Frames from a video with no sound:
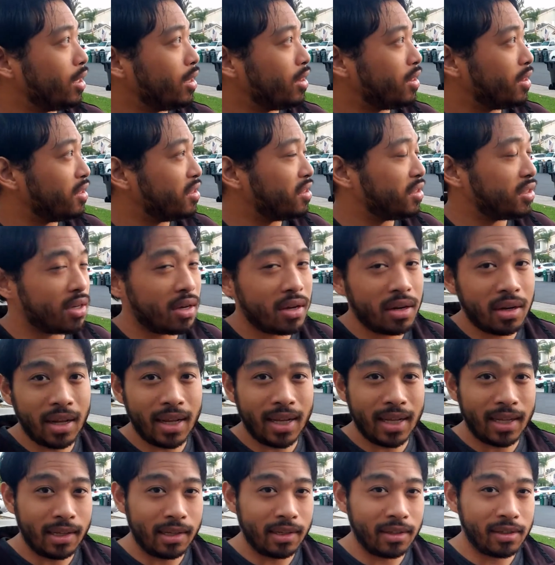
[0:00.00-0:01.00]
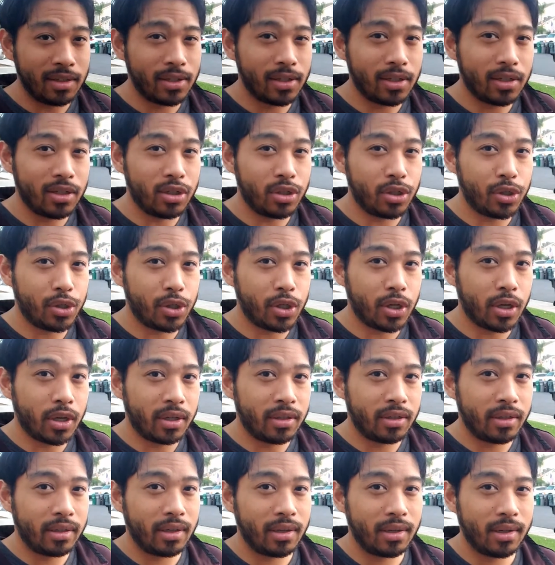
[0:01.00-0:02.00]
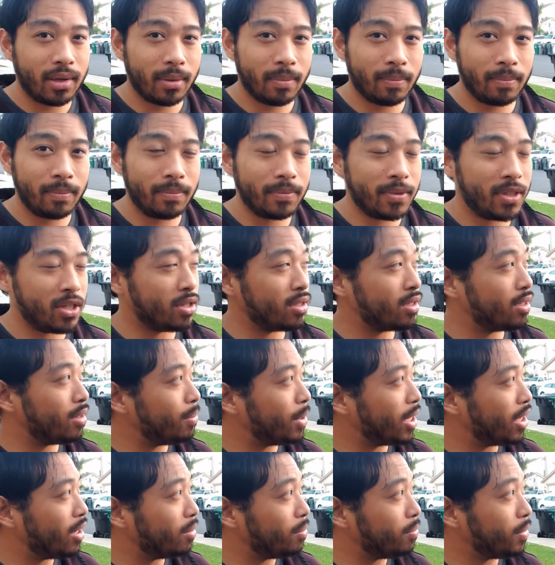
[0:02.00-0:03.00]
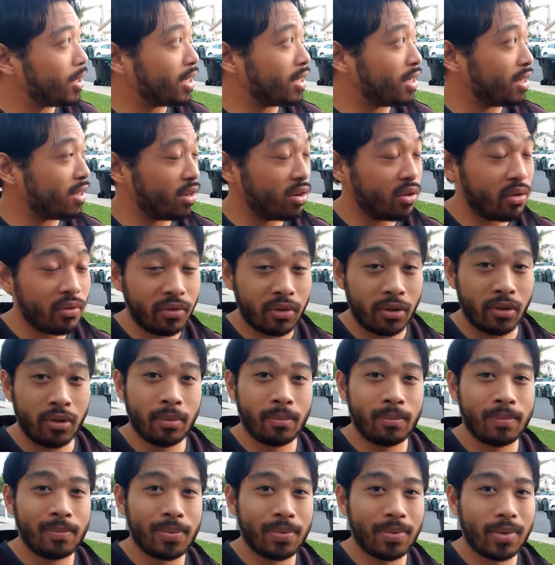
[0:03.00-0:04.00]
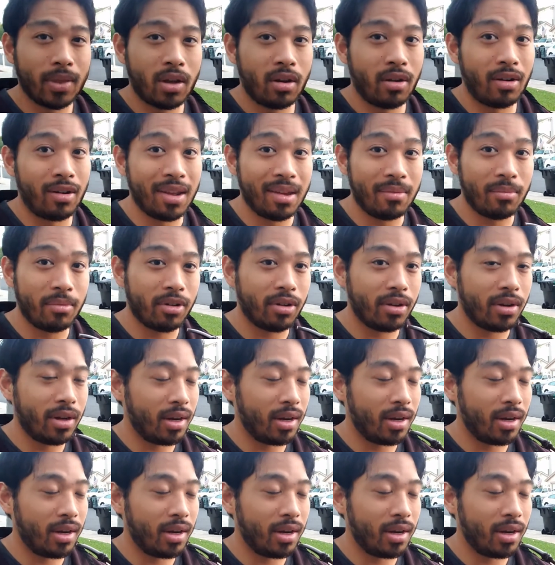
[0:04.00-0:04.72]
the sun is just about peeking over our neighborhood